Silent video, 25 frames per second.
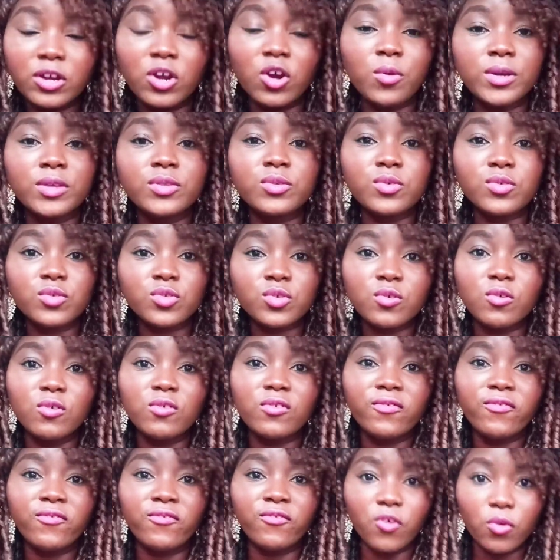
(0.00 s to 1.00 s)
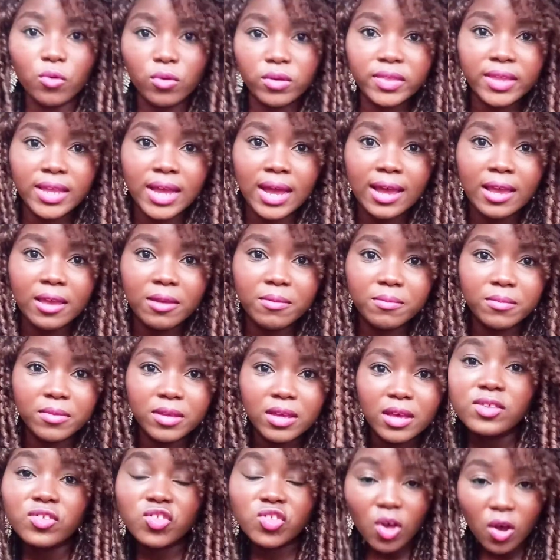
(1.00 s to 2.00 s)
going to school full time.
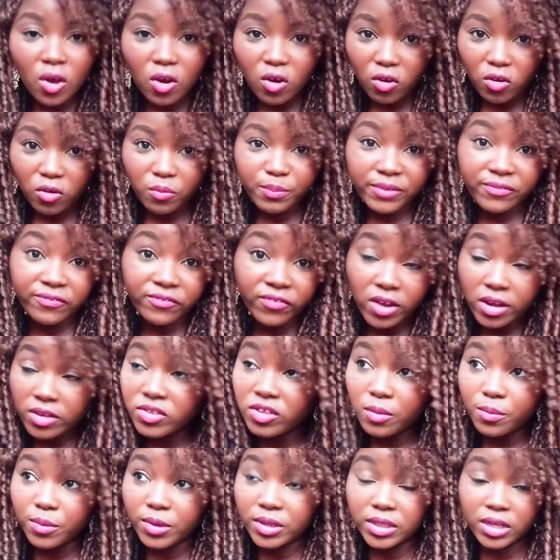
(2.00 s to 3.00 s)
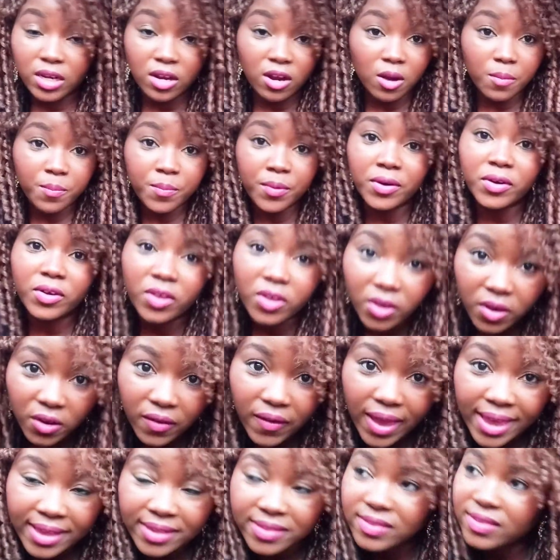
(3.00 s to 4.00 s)
So before somebody hop on
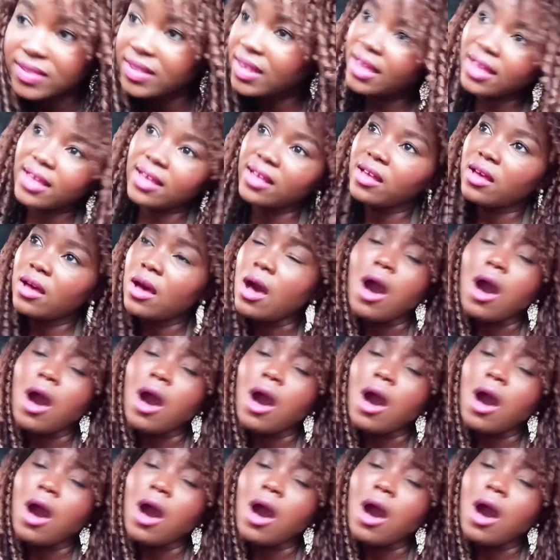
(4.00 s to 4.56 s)
here and say,